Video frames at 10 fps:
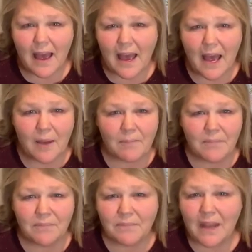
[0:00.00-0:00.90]

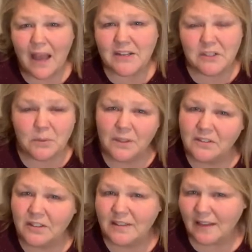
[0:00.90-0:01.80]
I do
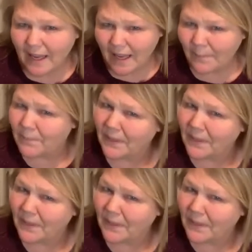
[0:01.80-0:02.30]
work during the day,